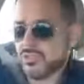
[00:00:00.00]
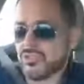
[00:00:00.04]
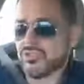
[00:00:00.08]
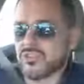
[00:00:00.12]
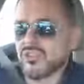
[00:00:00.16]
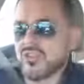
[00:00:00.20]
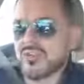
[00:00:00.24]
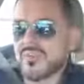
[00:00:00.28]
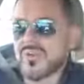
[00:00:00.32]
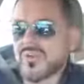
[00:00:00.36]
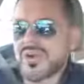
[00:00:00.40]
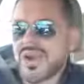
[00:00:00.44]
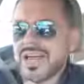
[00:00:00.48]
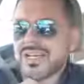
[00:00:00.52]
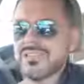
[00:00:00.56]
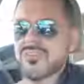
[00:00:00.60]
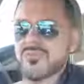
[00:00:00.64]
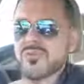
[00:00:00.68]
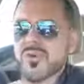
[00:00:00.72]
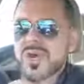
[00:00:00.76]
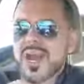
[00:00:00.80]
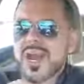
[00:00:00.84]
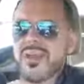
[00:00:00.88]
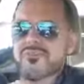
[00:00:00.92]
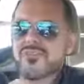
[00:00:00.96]
To
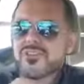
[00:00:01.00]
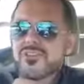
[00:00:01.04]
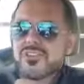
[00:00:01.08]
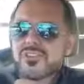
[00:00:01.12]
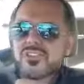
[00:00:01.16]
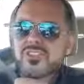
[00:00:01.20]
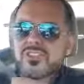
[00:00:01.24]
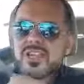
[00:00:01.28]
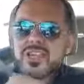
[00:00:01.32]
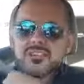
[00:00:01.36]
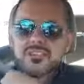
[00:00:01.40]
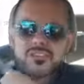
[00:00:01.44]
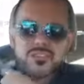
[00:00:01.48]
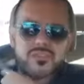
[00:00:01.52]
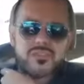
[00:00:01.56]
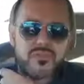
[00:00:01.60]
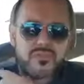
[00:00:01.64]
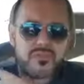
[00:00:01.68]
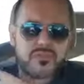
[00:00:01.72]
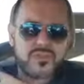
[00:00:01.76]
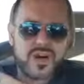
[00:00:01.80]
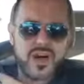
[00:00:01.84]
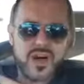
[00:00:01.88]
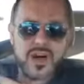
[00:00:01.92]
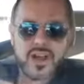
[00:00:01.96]
summarize what I've just said so
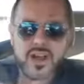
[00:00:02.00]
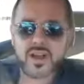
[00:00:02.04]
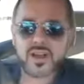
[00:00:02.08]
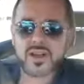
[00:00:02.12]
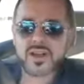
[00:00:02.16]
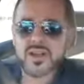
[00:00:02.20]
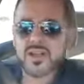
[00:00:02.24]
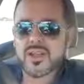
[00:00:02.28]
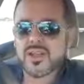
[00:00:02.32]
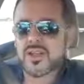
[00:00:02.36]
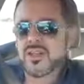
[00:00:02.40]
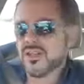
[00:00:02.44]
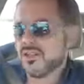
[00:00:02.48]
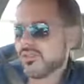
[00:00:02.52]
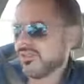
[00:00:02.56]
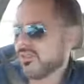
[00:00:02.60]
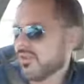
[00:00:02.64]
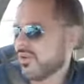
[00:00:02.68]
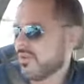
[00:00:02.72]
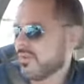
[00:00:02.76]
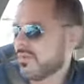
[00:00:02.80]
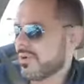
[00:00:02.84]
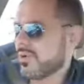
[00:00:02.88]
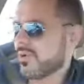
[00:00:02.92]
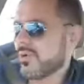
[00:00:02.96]
far,
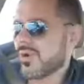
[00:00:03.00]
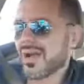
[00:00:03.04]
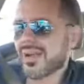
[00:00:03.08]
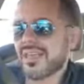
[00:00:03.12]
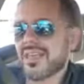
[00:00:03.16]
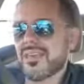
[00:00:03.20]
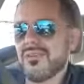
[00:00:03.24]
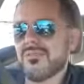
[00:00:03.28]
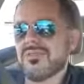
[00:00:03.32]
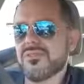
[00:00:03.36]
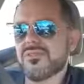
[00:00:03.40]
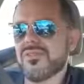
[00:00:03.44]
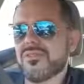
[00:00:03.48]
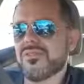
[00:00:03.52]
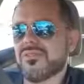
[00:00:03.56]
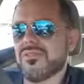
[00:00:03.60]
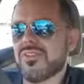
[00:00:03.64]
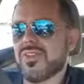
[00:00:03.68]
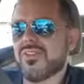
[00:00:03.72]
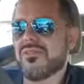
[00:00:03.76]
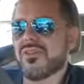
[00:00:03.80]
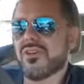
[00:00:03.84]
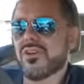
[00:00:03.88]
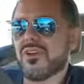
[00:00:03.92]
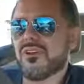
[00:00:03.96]
Number one, giving
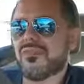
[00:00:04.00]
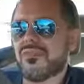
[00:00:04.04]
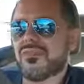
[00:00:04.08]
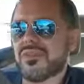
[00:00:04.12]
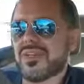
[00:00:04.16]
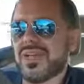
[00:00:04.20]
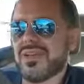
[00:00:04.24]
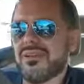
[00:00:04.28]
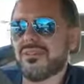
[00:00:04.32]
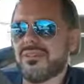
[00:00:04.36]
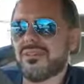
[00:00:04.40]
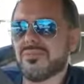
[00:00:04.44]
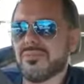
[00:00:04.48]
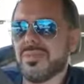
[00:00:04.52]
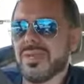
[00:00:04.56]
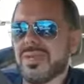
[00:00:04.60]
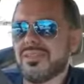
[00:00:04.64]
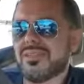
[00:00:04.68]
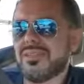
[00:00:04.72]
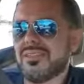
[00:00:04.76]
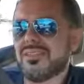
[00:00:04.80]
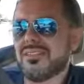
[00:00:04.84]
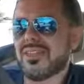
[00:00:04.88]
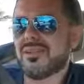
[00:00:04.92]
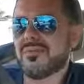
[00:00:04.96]
yourself enough time to
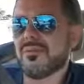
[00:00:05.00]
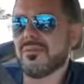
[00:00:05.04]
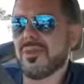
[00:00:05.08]
make this a